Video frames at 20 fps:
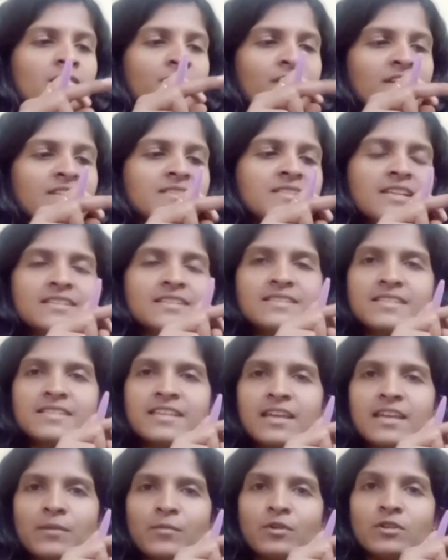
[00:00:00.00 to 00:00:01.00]
First, let's
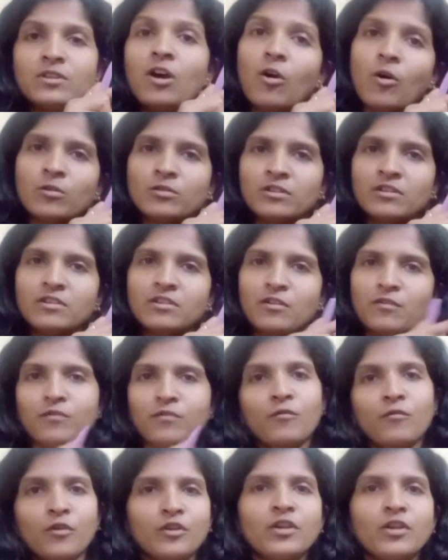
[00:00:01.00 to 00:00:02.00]
see about the
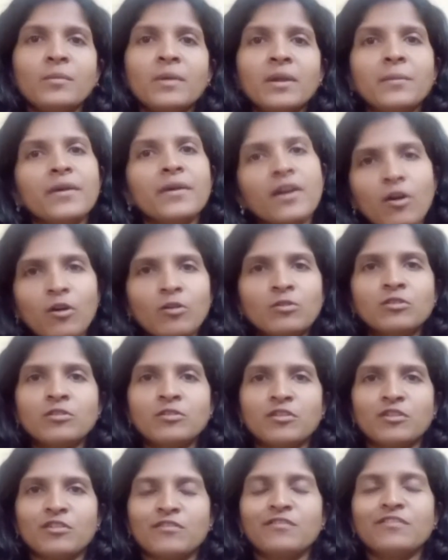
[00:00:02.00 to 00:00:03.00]
autotroph. What do you mean by
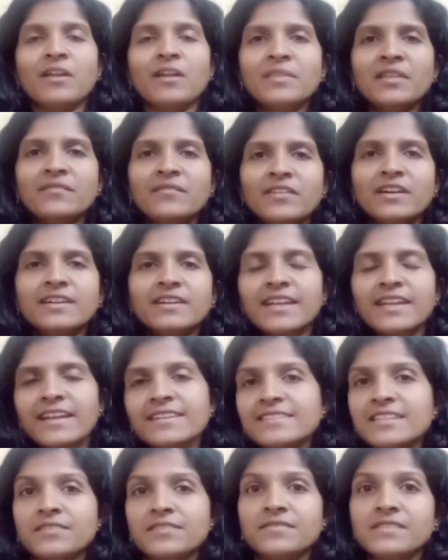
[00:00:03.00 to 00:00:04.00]
autotroph? From the word
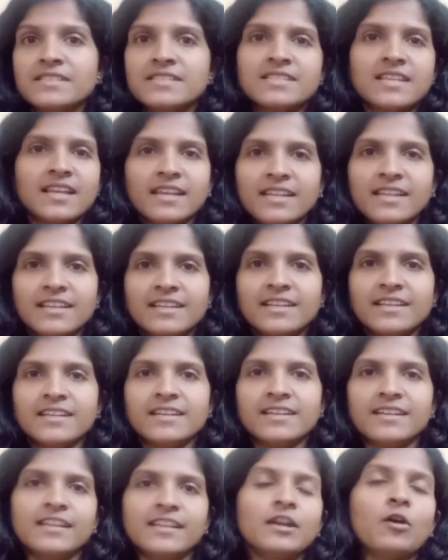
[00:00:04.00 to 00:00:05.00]
itself is telling
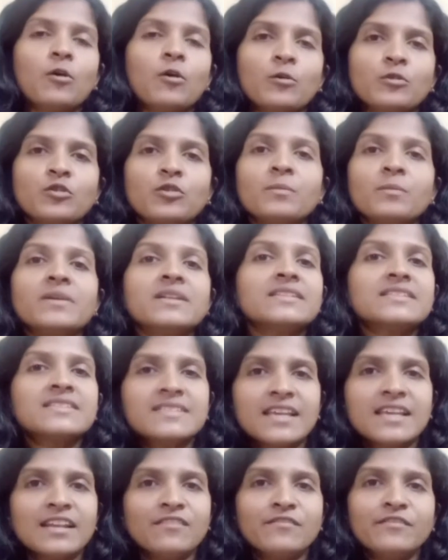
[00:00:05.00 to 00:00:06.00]
clearly, auto means
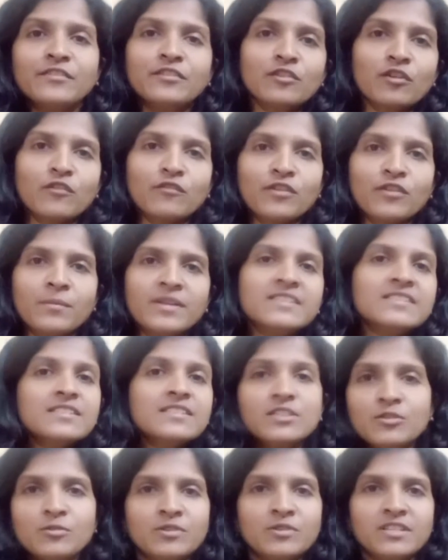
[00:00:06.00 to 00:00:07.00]
self, trophy means
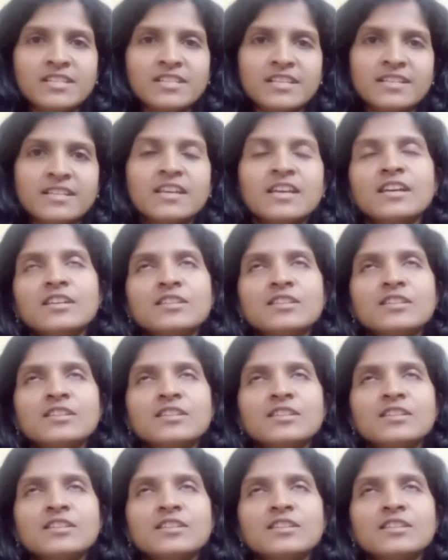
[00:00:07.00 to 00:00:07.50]
nutrition.